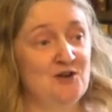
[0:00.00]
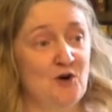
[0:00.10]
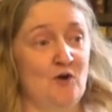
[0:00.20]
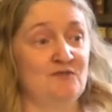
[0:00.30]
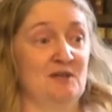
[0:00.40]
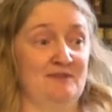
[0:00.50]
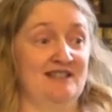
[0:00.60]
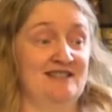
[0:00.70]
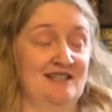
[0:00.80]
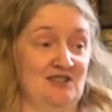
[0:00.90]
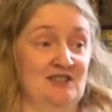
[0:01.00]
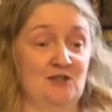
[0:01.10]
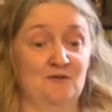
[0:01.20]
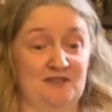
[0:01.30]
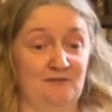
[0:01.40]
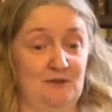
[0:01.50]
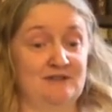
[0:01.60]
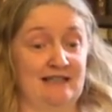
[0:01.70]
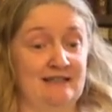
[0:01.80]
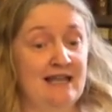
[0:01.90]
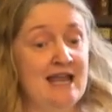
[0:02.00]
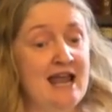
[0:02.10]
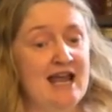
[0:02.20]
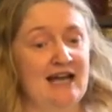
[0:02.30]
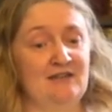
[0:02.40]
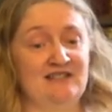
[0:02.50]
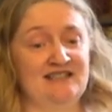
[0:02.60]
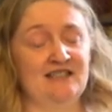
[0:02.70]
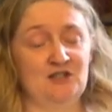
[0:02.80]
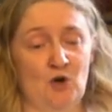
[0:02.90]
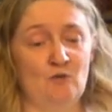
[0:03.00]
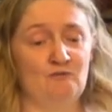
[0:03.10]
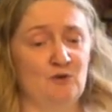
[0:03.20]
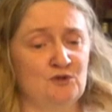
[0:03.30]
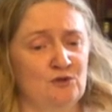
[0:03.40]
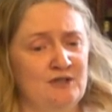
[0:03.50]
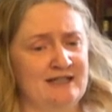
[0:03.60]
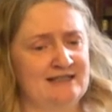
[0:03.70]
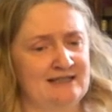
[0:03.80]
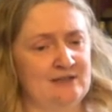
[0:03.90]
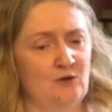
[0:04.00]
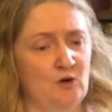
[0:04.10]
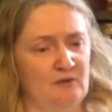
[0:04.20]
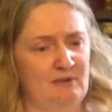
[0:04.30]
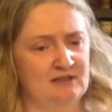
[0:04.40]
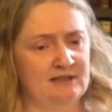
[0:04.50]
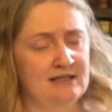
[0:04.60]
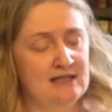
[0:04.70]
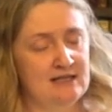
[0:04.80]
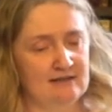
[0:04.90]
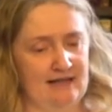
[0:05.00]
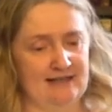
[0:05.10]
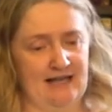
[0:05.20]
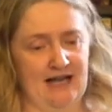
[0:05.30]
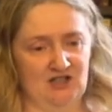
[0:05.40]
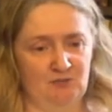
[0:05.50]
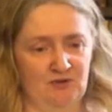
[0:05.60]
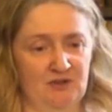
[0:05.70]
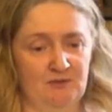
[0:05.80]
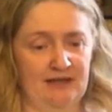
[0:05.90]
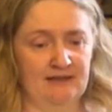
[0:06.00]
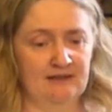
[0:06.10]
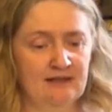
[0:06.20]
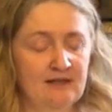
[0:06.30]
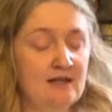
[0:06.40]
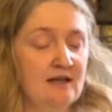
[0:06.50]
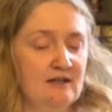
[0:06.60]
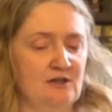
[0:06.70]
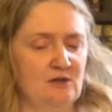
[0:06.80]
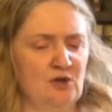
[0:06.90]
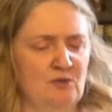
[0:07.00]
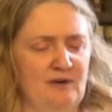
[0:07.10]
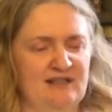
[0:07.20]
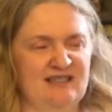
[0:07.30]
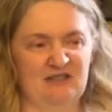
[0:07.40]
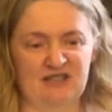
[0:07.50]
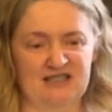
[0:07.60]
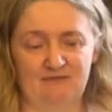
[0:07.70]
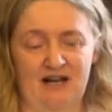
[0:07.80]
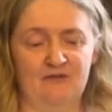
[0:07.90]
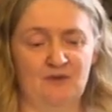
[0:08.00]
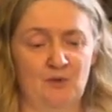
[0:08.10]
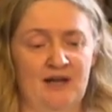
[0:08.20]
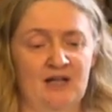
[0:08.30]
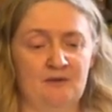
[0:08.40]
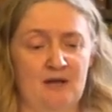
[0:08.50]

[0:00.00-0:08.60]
Obviously, when the ditches had obviously filled in. And if you see in the top photo, you can see the overburden. That's actually what they were in. Now, the lower one didn't really survive very well.